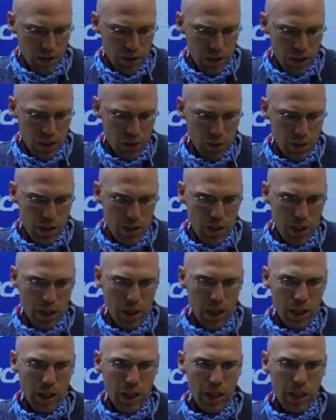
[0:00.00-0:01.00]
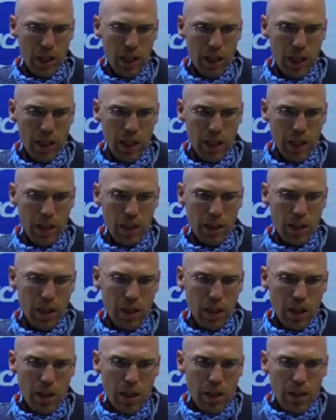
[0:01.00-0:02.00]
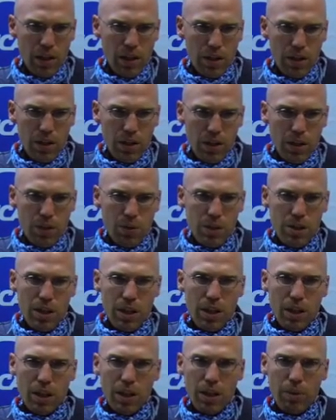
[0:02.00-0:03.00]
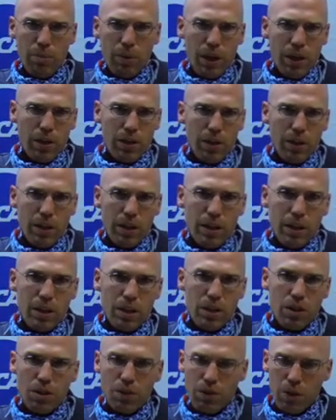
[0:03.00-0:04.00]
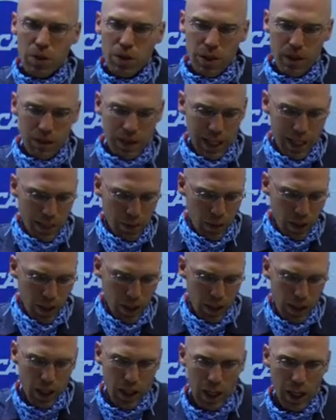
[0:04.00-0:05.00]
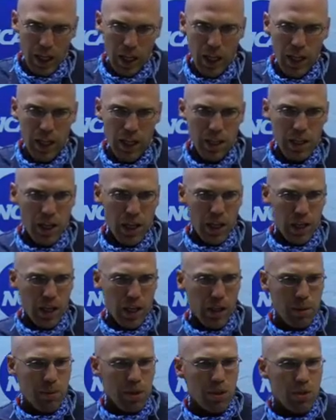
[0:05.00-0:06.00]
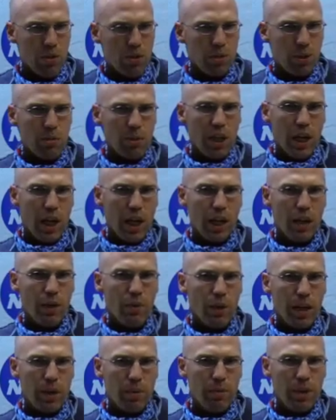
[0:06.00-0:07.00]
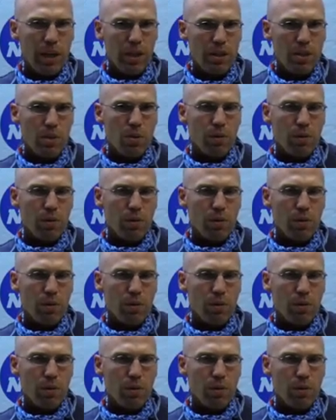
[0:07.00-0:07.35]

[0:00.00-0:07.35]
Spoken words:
She was a competitor at the University of Iowa and came extremely highly recommended,